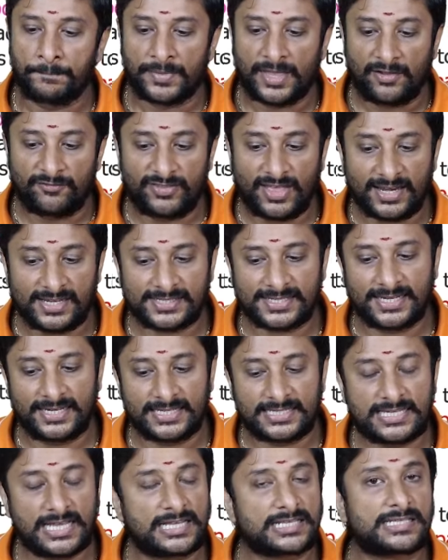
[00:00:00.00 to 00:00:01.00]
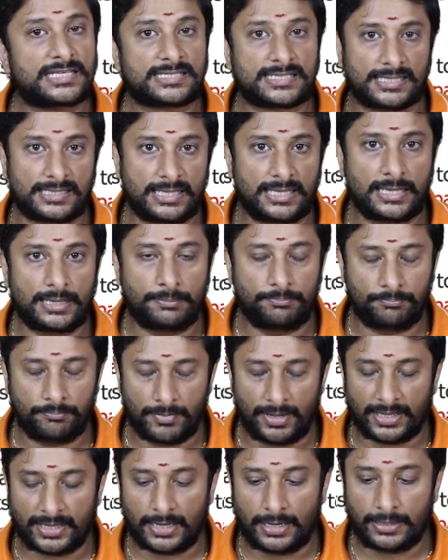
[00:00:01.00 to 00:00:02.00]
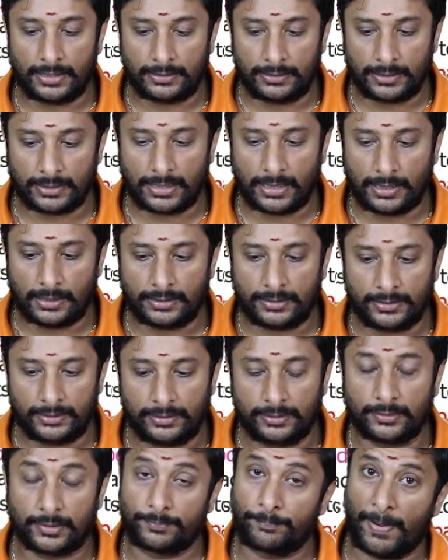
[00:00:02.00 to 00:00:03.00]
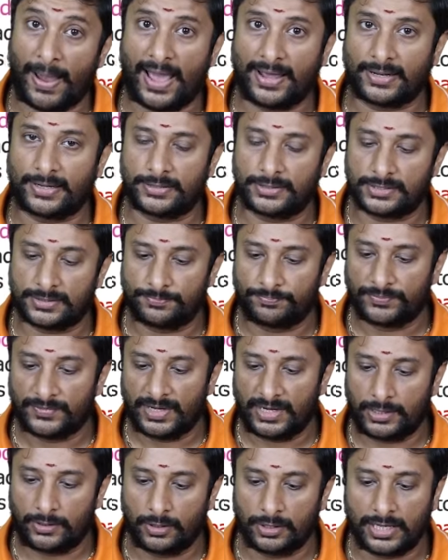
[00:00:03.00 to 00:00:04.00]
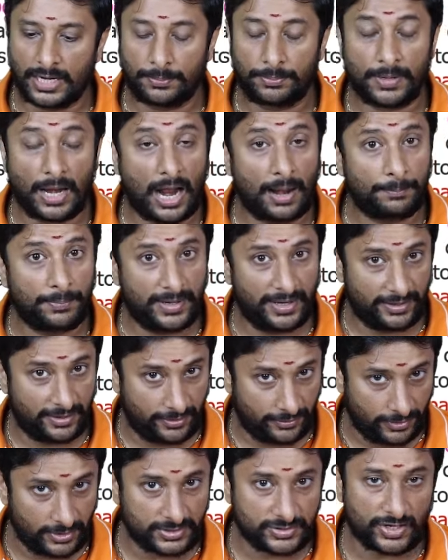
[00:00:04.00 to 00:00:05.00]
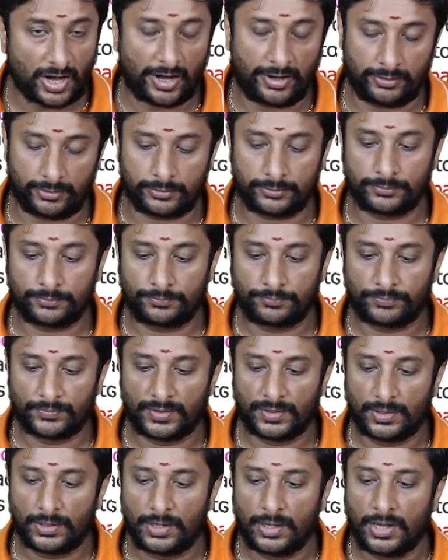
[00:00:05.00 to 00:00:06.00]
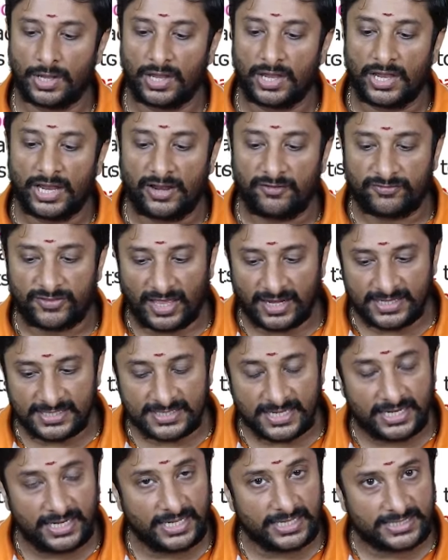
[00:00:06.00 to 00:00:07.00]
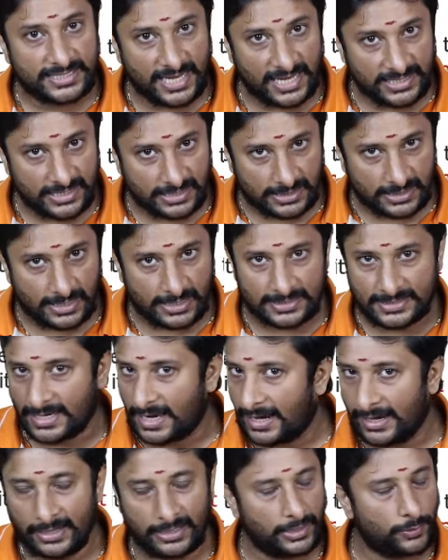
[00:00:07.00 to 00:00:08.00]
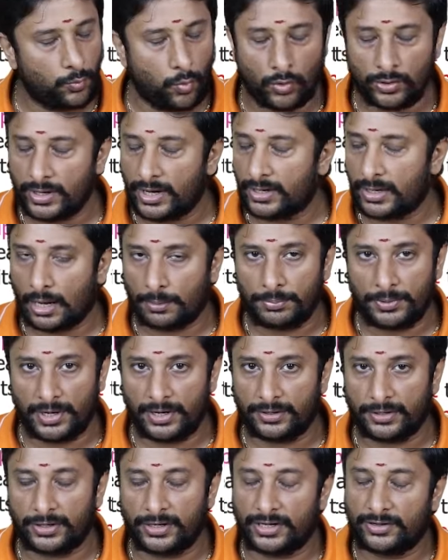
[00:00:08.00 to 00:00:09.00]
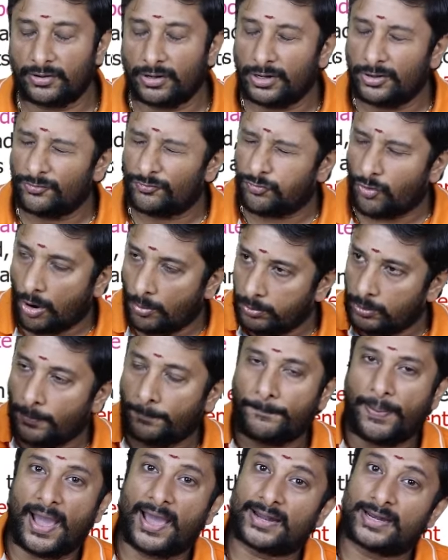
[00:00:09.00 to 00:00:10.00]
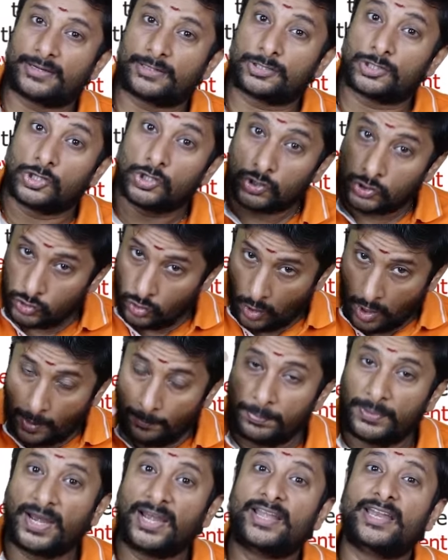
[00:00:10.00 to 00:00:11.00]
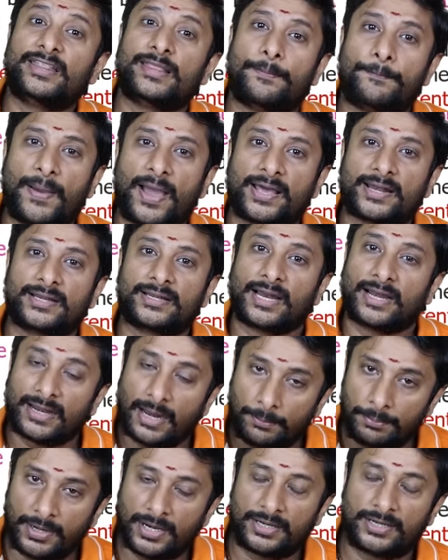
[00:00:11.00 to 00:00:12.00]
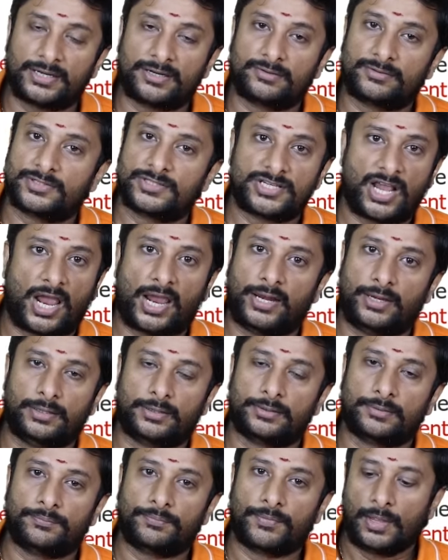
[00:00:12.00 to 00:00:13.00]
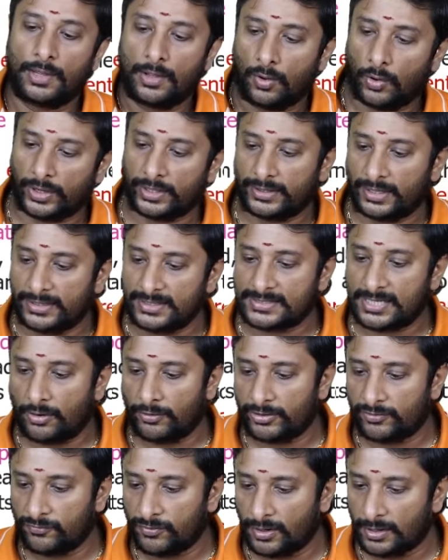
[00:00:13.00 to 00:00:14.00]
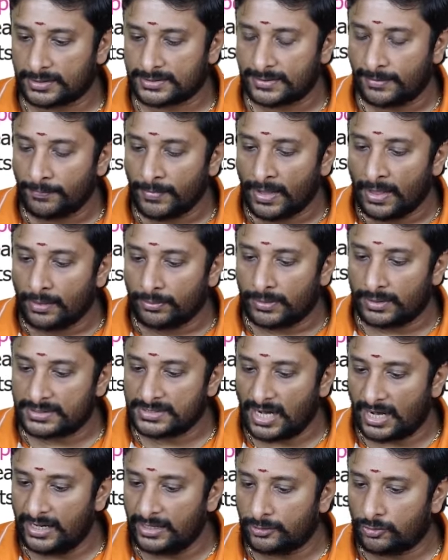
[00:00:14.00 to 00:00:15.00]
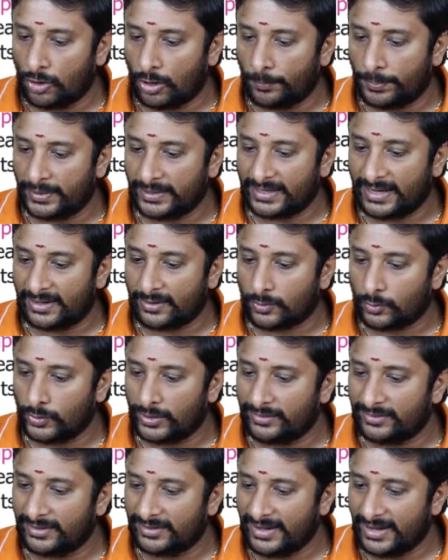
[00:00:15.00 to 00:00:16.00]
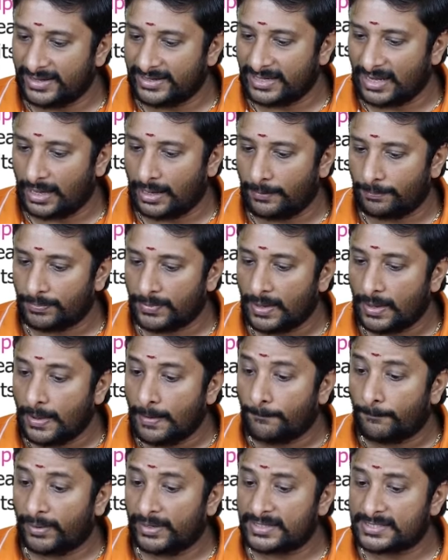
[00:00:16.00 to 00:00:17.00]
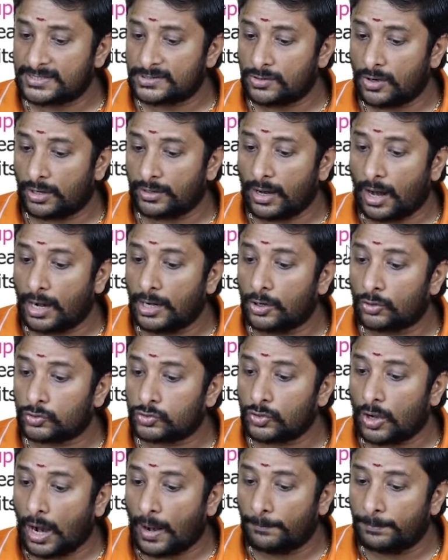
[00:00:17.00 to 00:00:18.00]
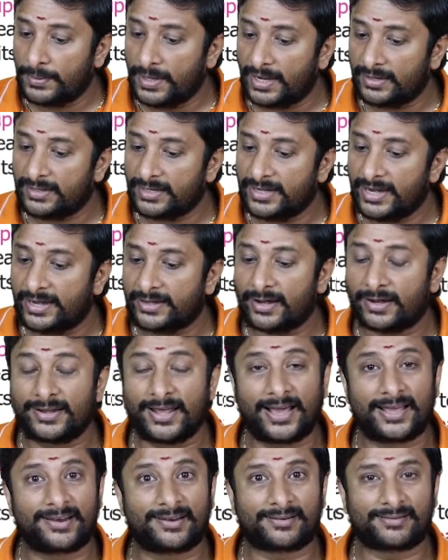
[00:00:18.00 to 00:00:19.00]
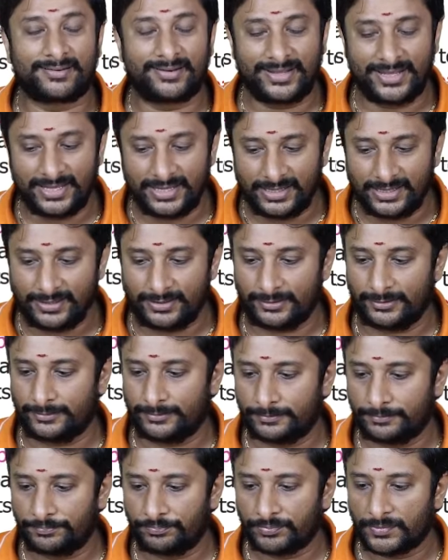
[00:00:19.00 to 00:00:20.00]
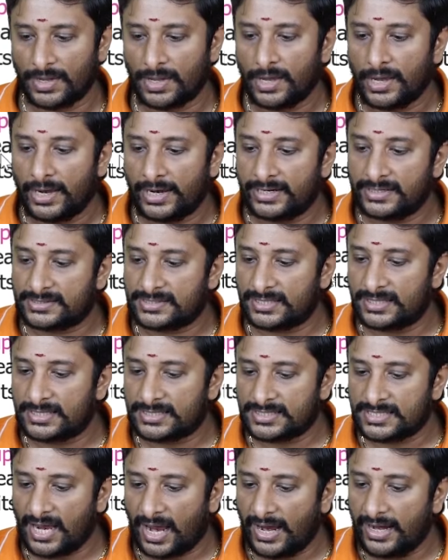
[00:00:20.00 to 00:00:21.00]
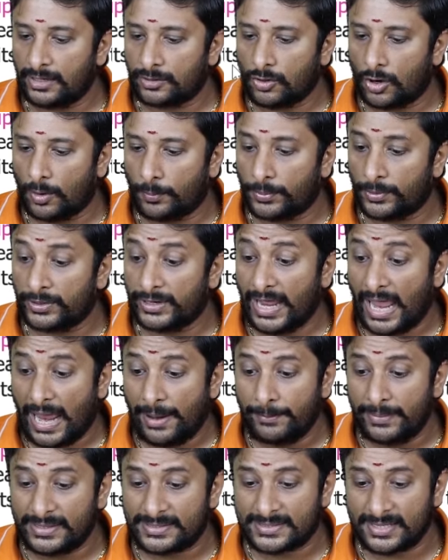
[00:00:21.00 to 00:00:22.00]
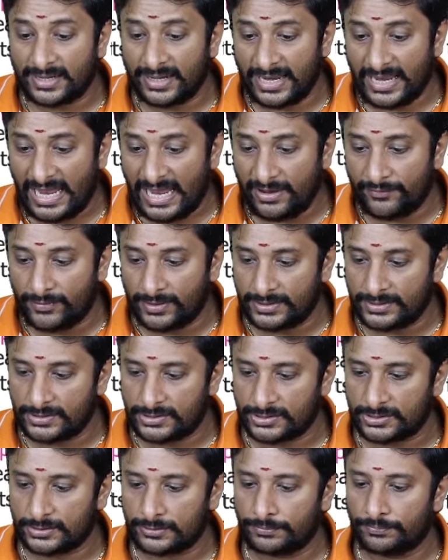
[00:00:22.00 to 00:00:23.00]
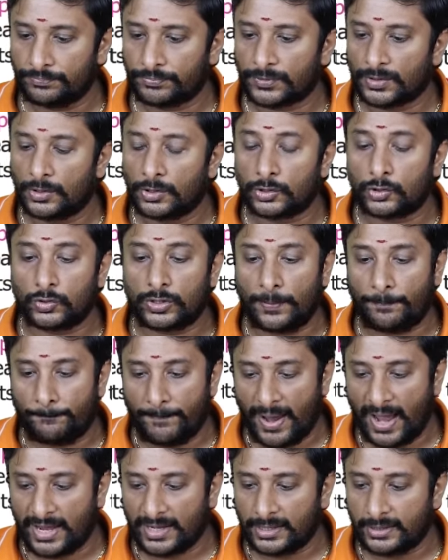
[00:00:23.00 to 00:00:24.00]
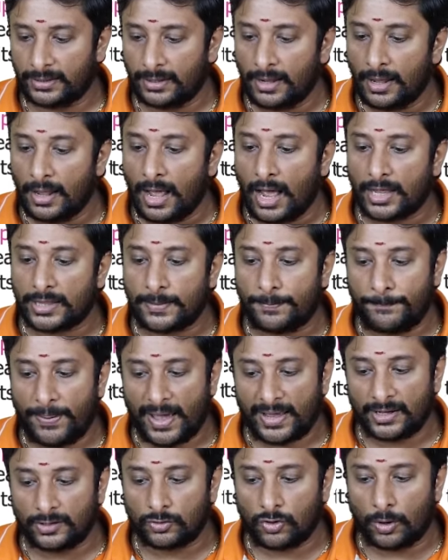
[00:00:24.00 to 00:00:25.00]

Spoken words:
If there is any changes in the like a parent, it will get updated in the child. If there is any changes in the child, it won't get updated. It will inform the parent to update the parent and update child. Okay, that is how it works. The child component can read the data, but is not allowed to update the data directly. Instead, the child component emits an event to the parent, and the parent